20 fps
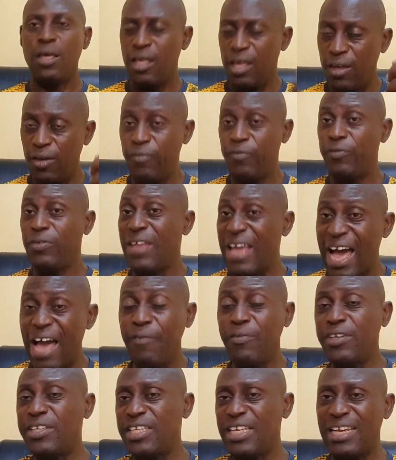If they
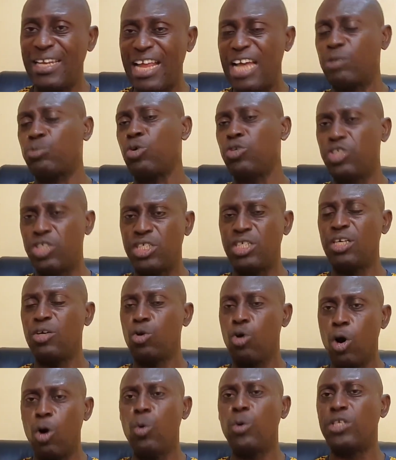have it in large quantity,
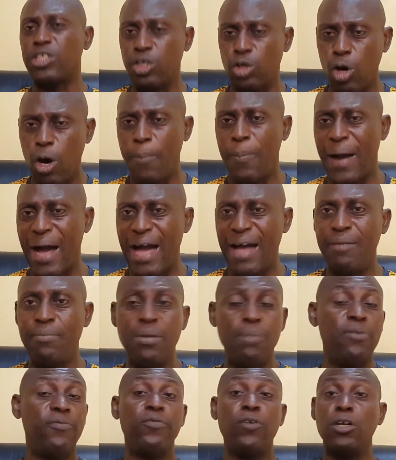go with rubber,
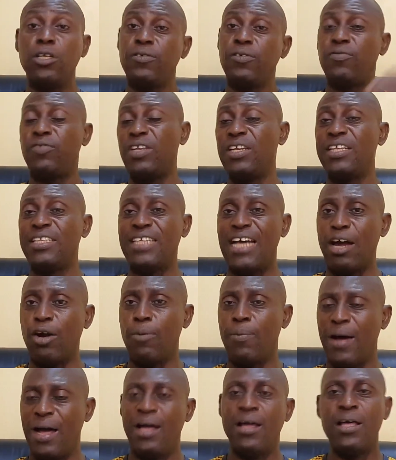maybe 40, 50 liter
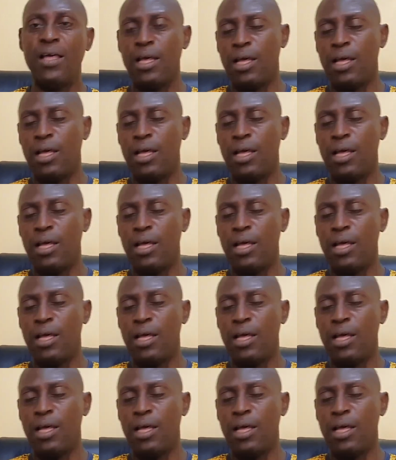rubber.